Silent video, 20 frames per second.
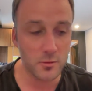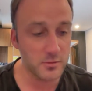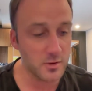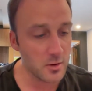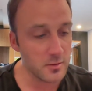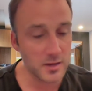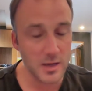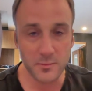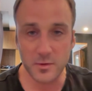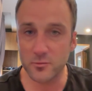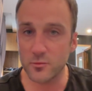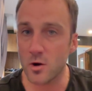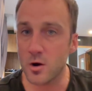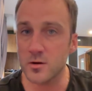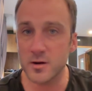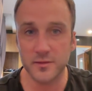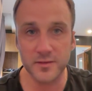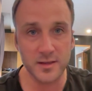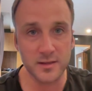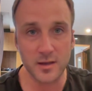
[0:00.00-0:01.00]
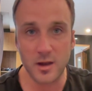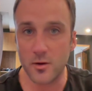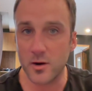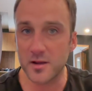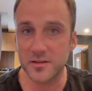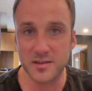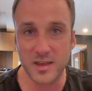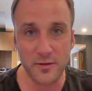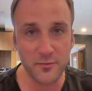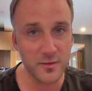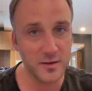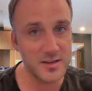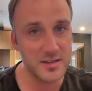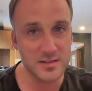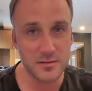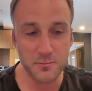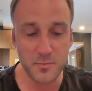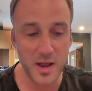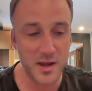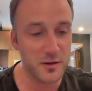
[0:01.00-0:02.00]
Don't get me wrong, I think there are definitely
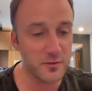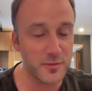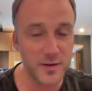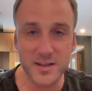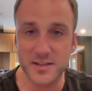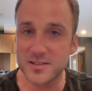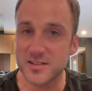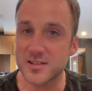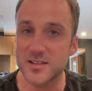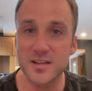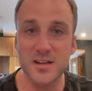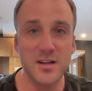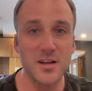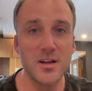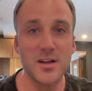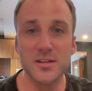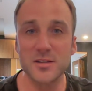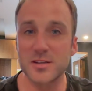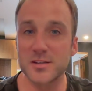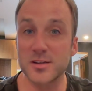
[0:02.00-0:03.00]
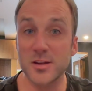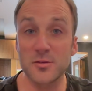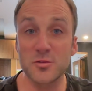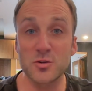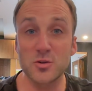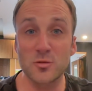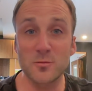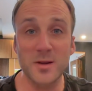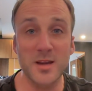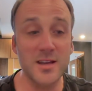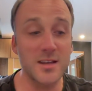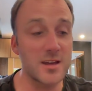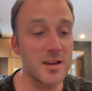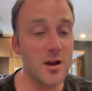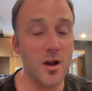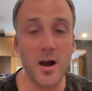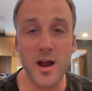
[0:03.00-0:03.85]
some benefits to social media.